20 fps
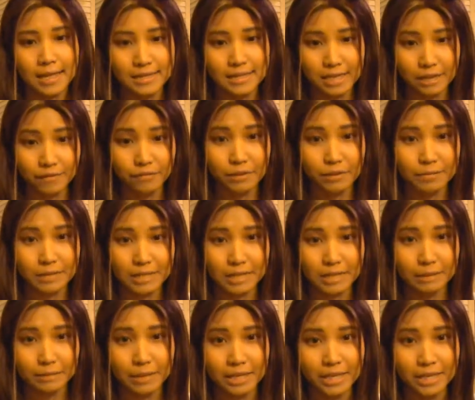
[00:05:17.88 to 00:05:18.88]

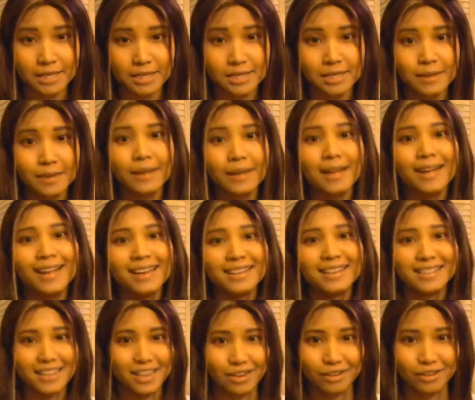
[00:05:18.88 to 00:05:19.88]
10-15 minutes,
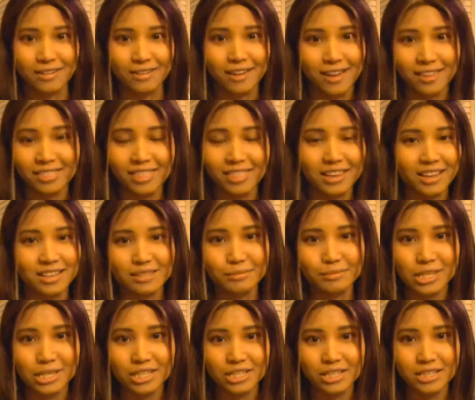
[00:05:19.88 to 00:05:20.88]
then I think it's
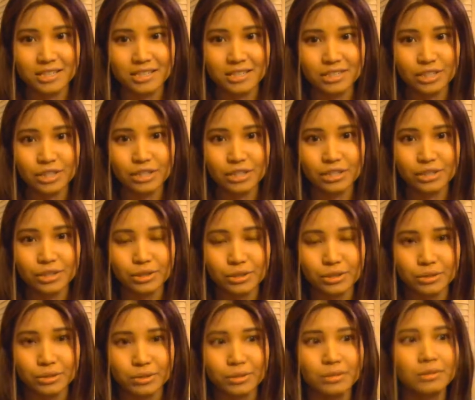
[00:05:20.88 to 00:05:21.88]
much easier
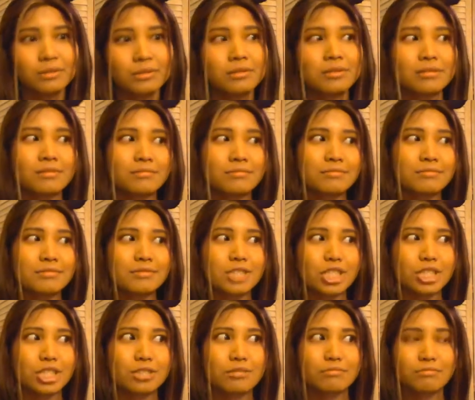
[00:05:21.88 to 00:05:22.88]
to
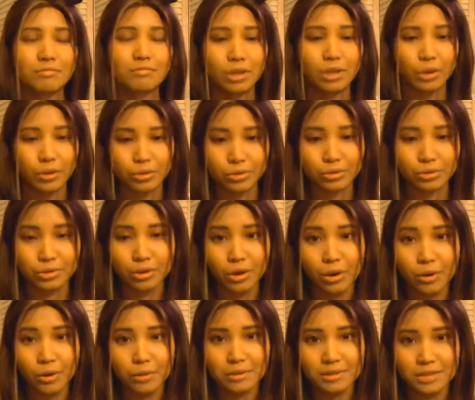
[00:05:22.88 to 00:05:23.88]
just go through the
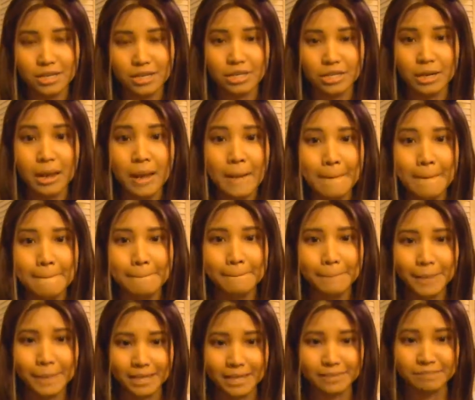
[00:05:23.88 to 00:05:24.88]
whole session.
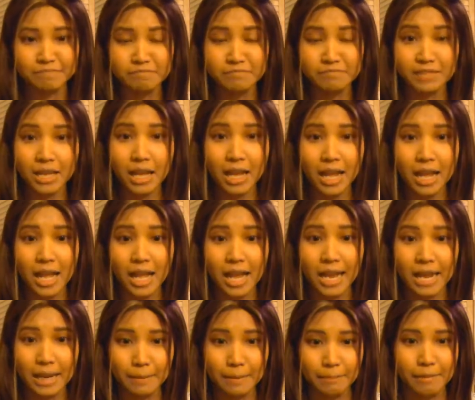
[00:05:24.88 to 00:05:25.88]
But
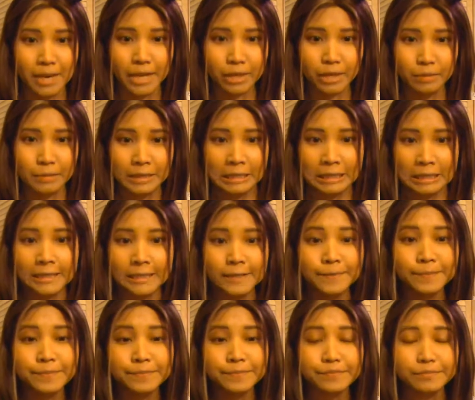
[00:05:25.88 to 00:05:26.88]
in my opinion,